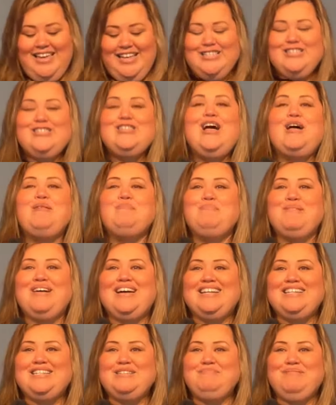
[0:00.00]
It's not
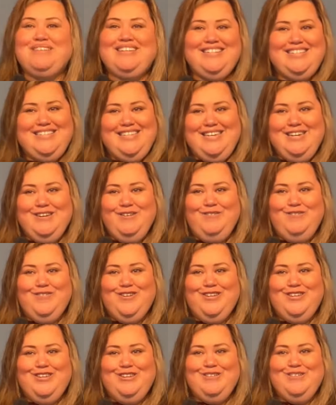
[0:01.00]
much, but it's here
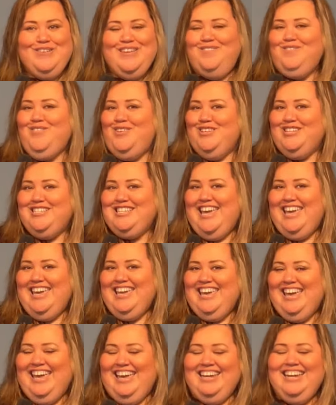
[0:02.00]
for you if you'll
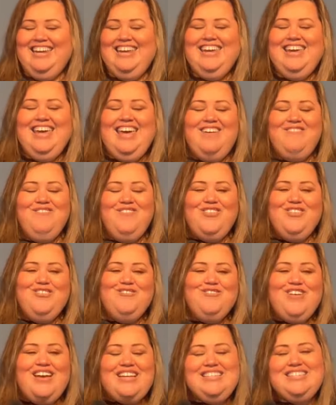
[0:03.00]
take it. And for
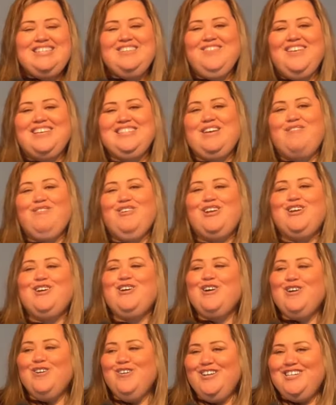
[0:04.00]
the rest of us, I want to
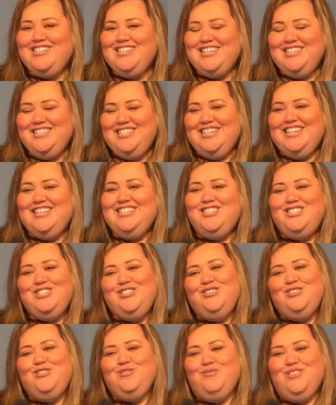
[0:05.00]
encourage us to
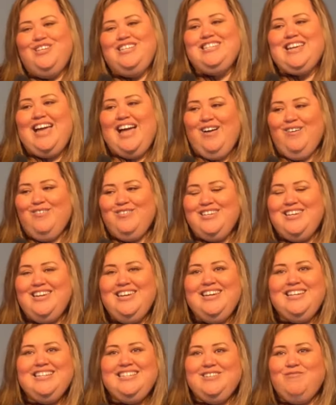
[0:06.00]
continue to reach out
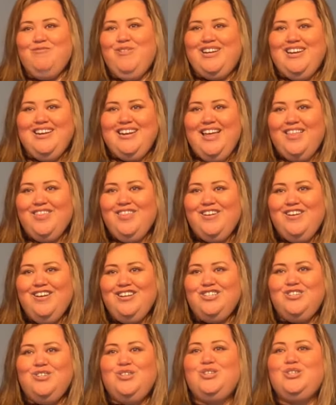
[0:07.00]
to one
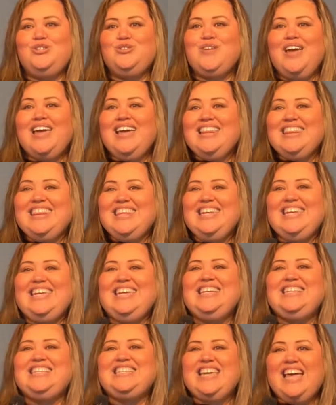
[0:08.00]
another, to strengthen
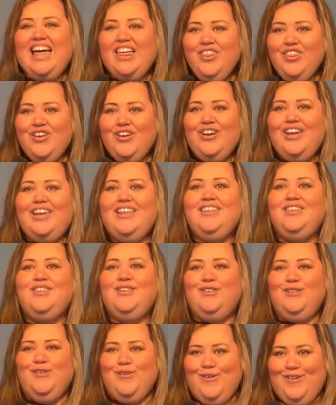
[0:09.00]
each other in
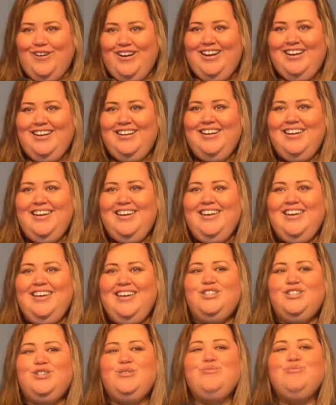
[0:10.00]
the Lord,
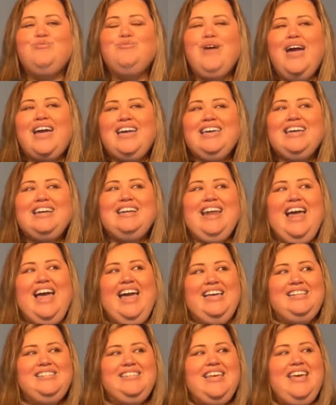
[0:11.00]
to
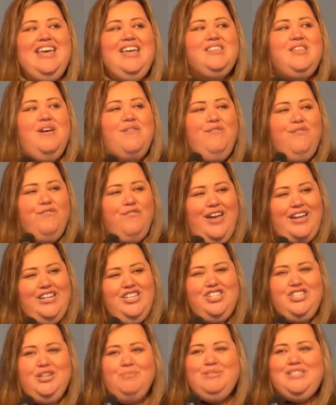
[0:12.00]
recognize the
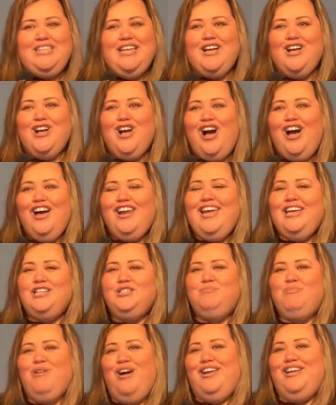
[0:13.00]
friendships that God
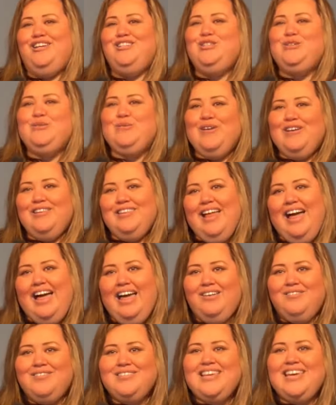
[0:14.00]
has brought into our
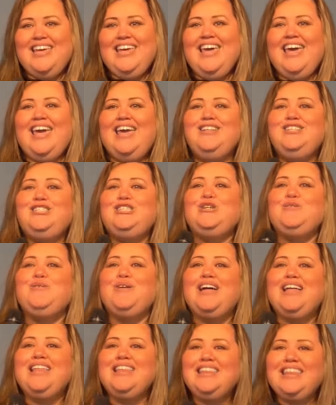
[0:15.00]
lives, and
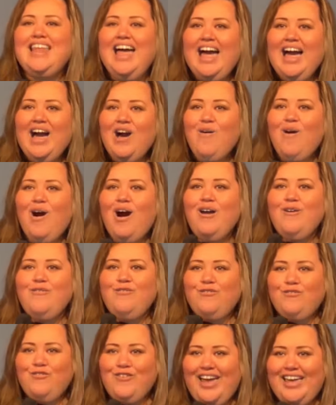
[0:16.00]
to allow our
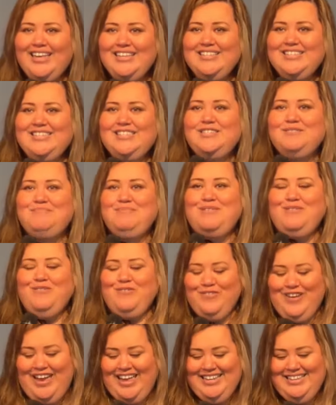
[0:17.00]
friends to be
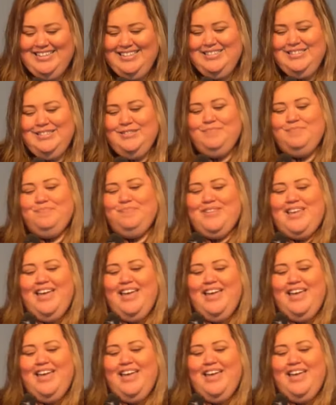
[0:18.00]
friends.